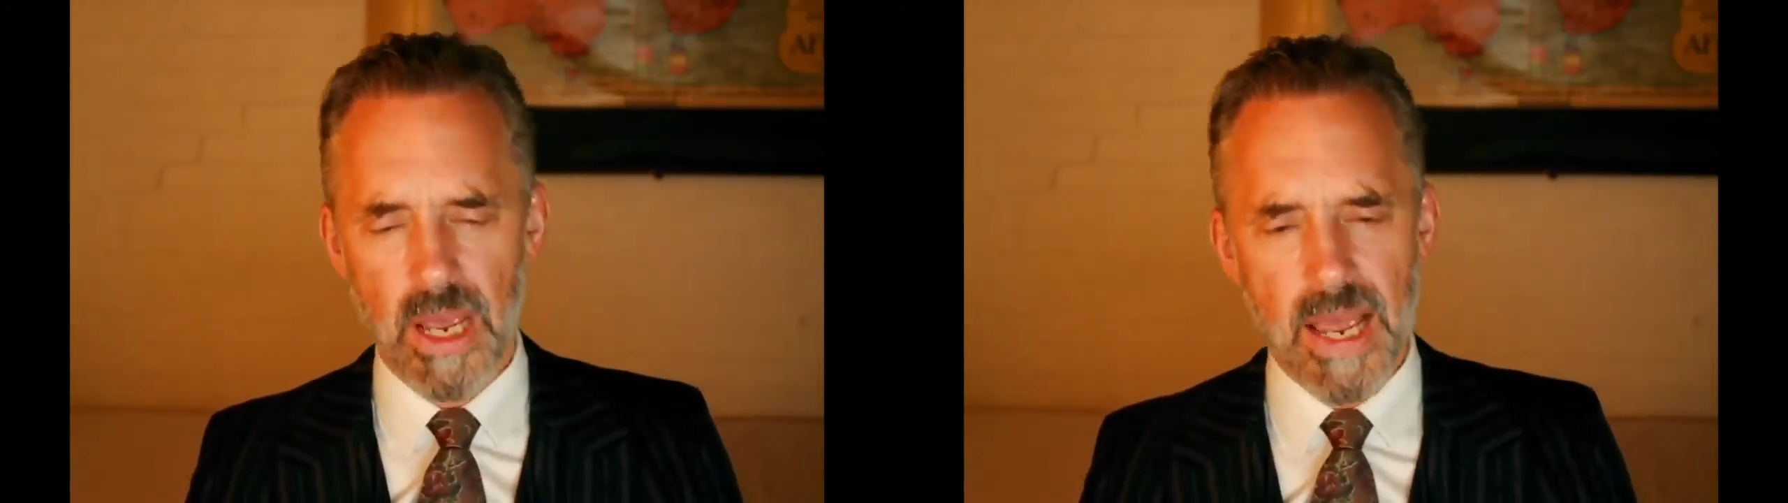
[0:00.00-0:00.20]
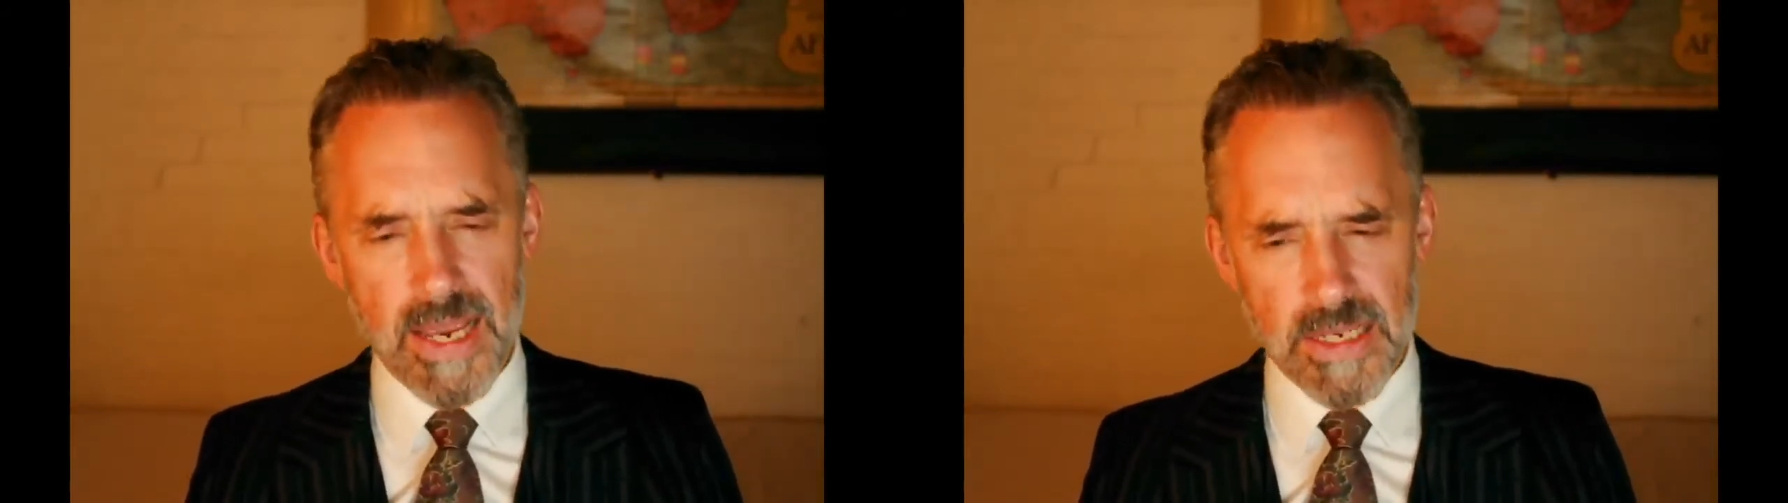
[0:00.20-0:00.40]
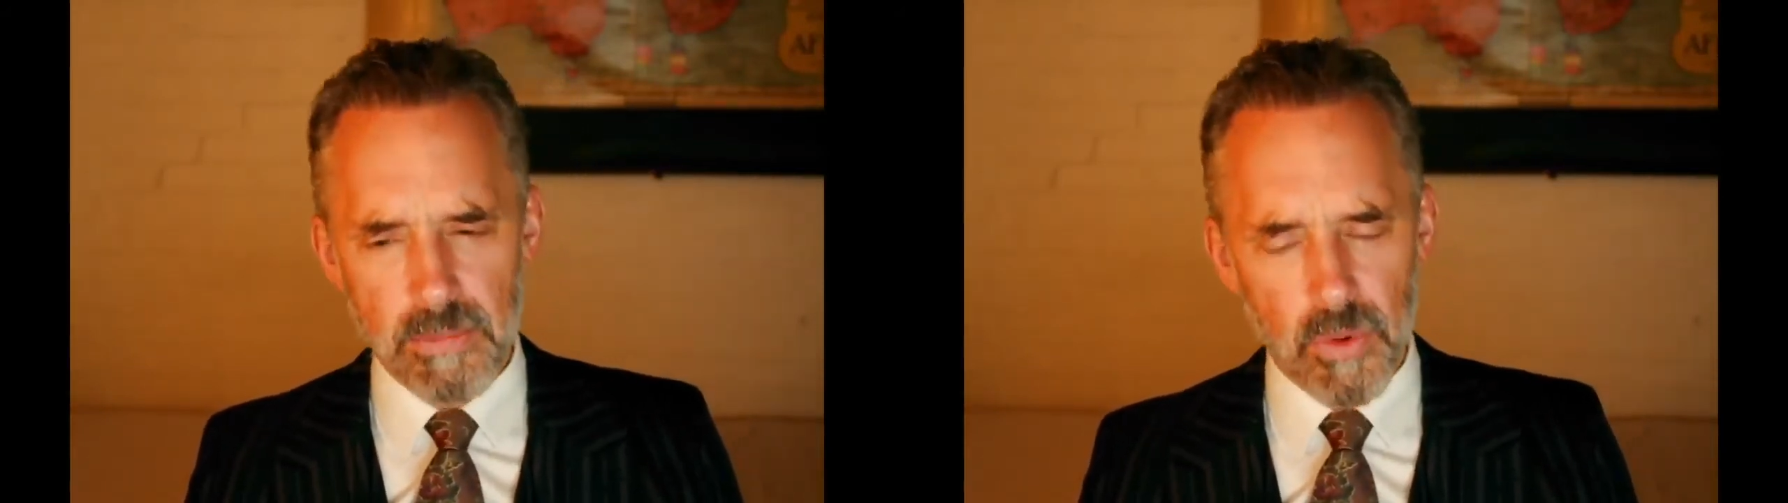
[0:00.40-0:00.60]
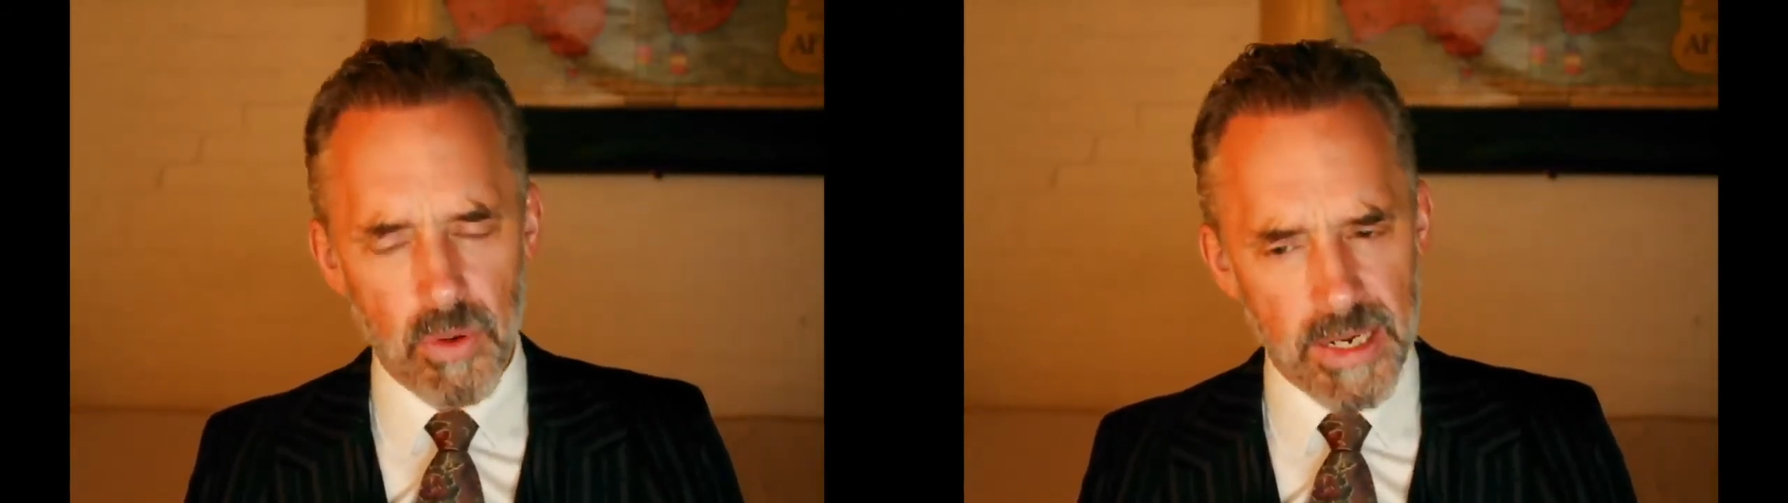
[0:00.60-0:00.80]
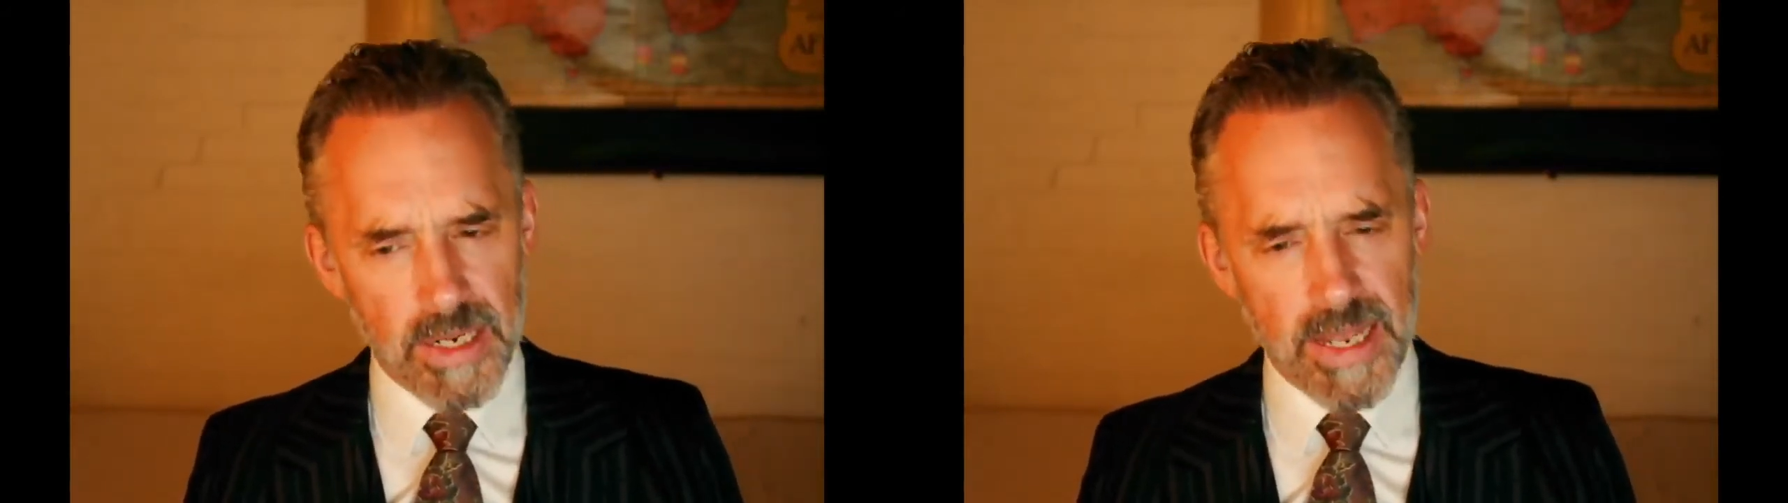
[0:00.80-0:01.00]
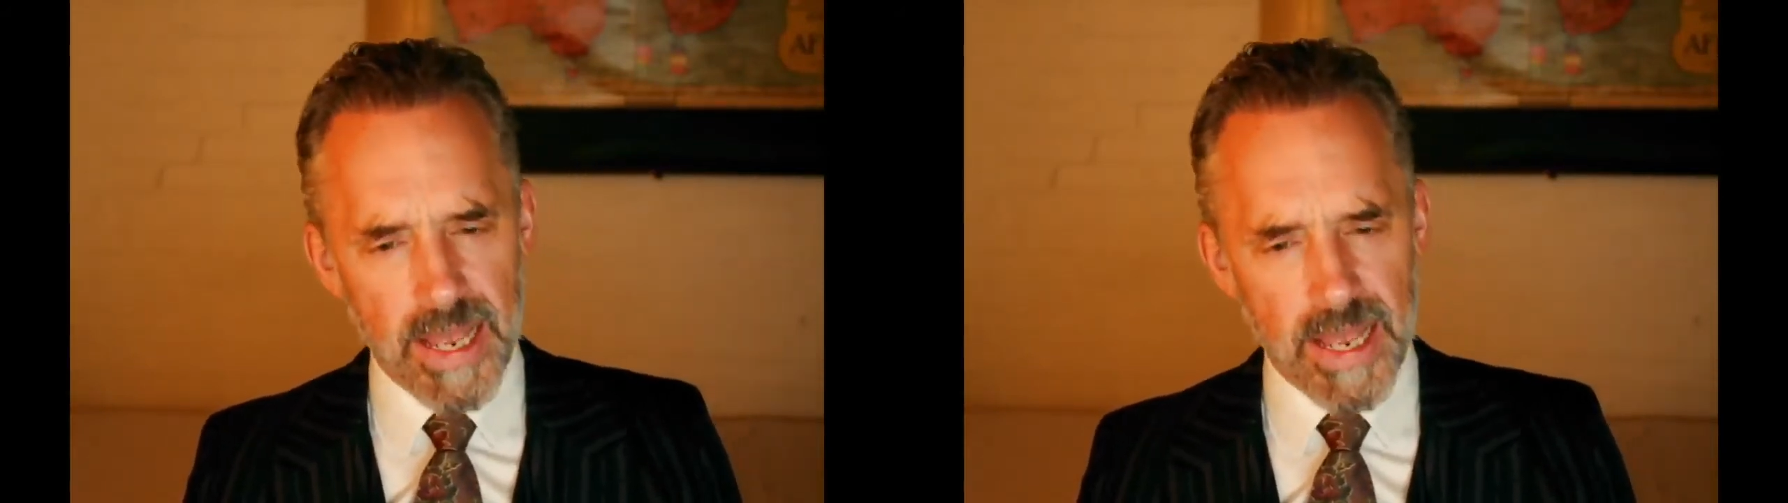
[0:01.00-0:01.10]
Is it more likely to